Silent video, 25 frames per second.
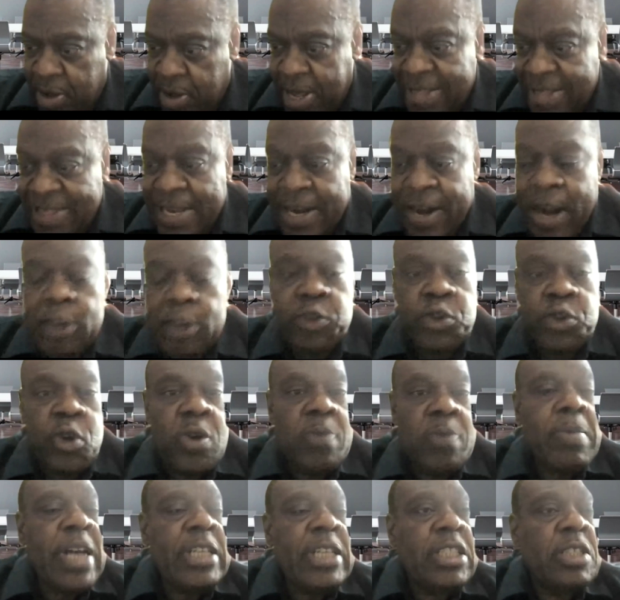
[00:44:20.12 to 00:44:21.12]
there are
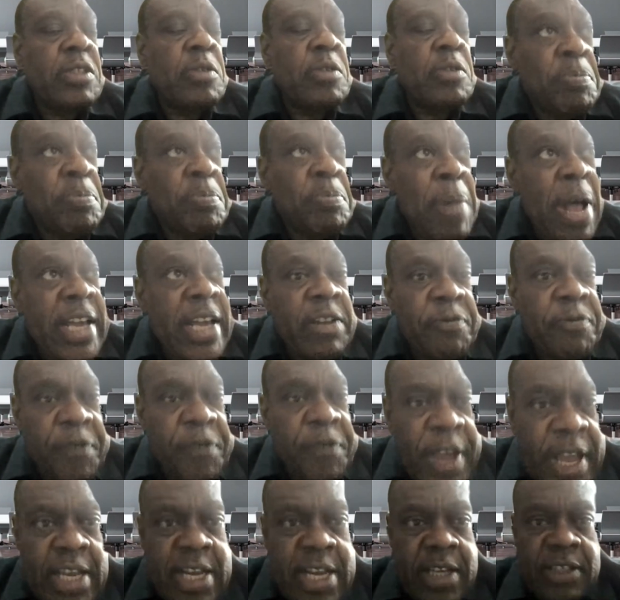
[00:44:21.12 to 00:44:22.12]
so much market
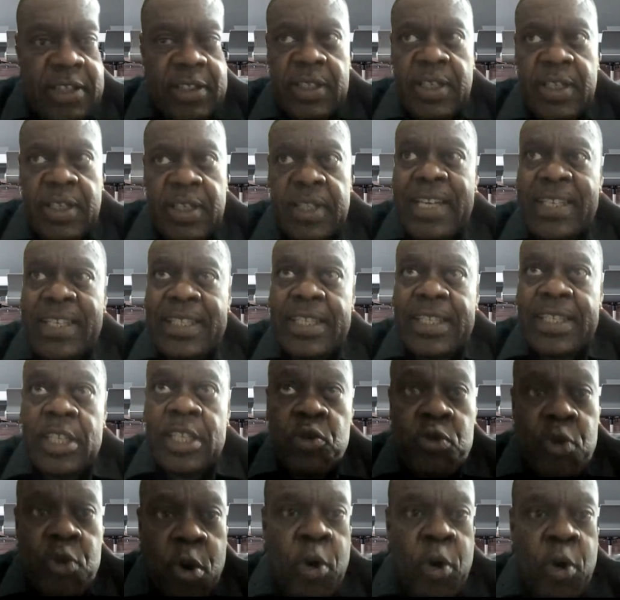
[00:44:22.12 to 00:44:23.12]
failures that
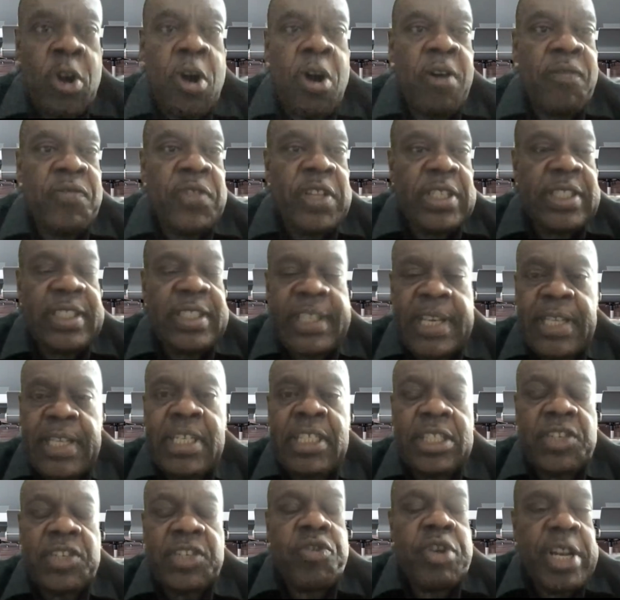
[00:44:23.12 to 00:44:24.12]
the role of the
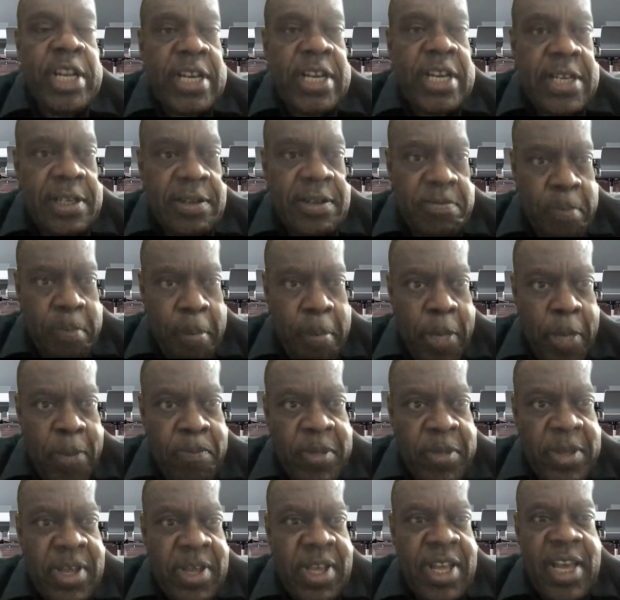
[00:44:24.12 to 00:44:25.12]
state is critical.
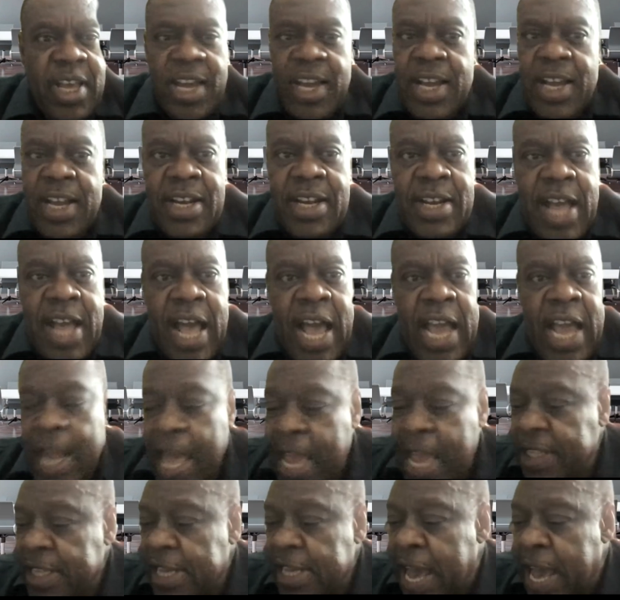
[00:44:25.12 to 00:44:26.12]
And I
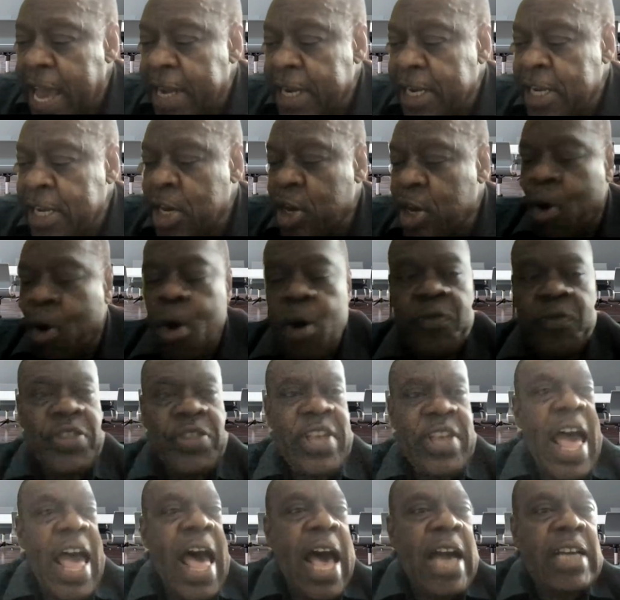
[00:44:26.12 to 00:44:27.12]
like the idea of
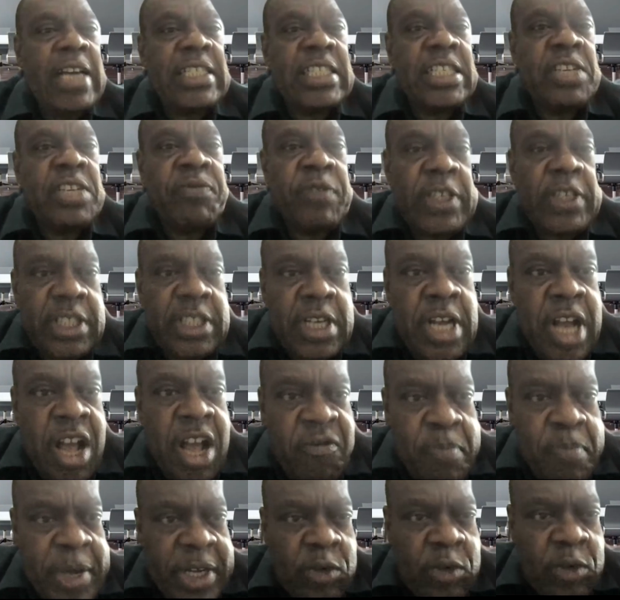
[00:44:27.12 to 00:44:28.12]
the activist
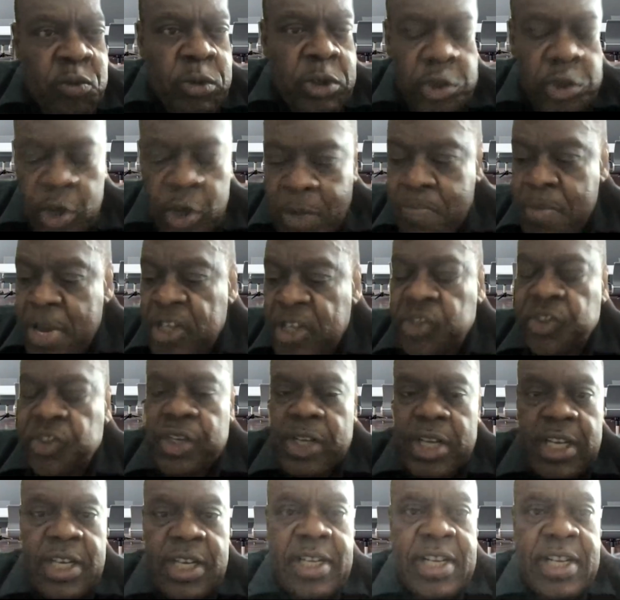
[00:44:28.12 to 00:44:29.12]
government, which you're
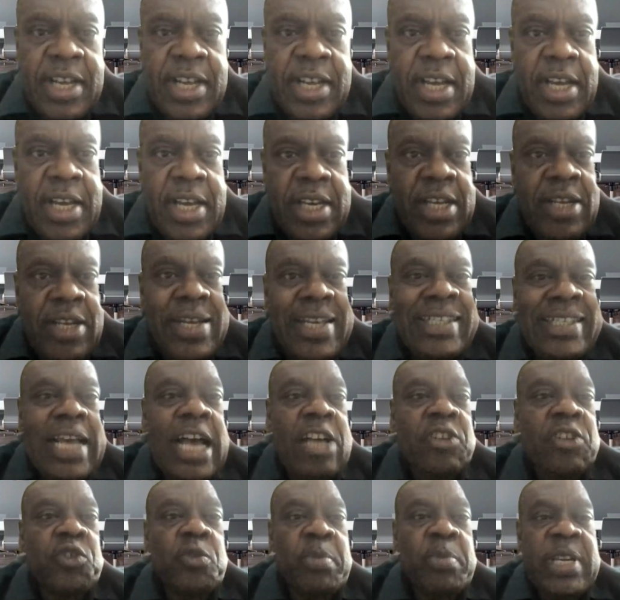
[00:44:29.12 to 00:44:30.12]
mentioning. You know, it
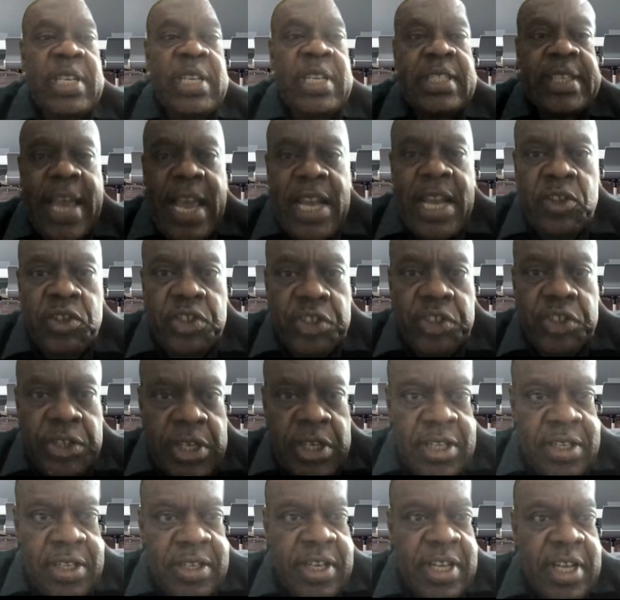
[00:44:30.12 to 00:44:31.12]
has to be
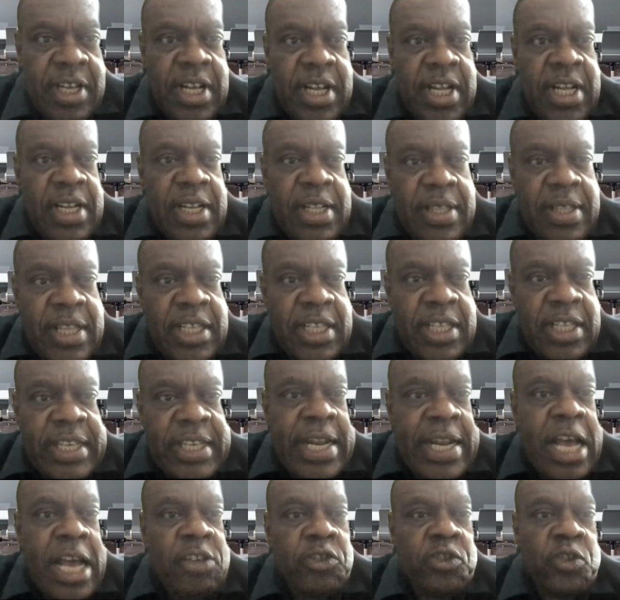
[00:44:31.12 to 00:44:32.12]
intentional. The
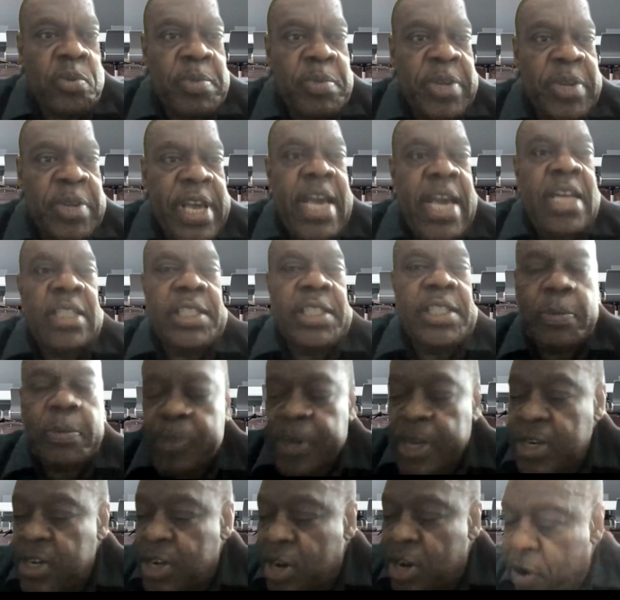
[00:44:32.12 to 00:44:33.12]
state has to be
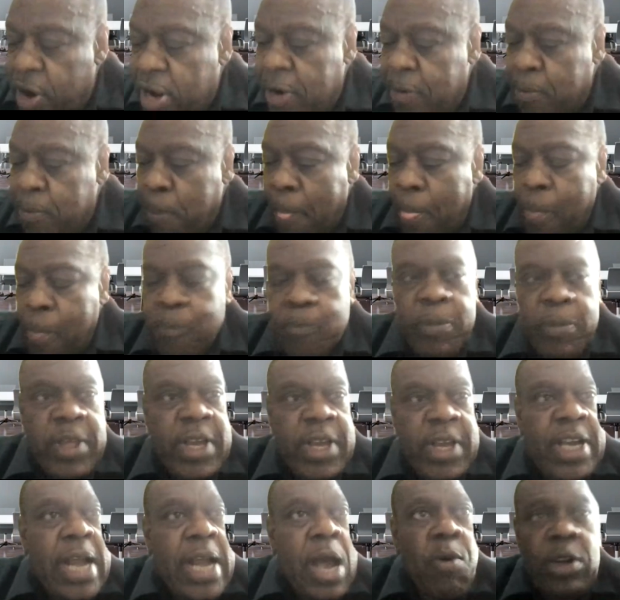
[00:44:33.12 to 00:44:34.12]
entrepreneurial.
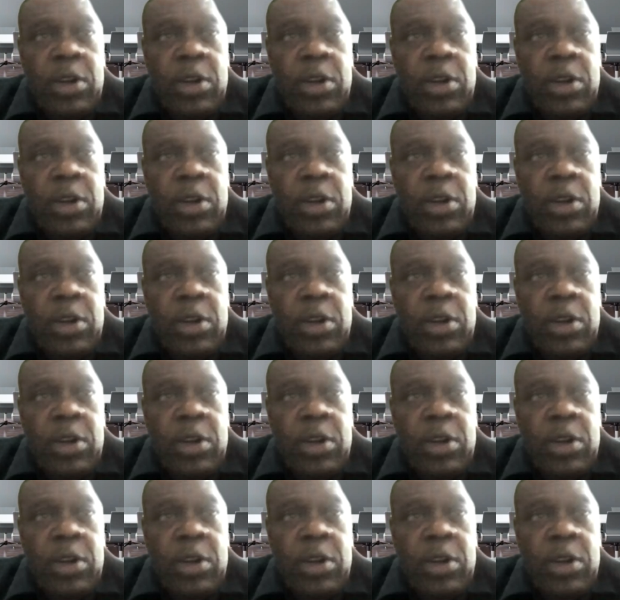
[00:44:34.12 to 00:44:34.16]
And I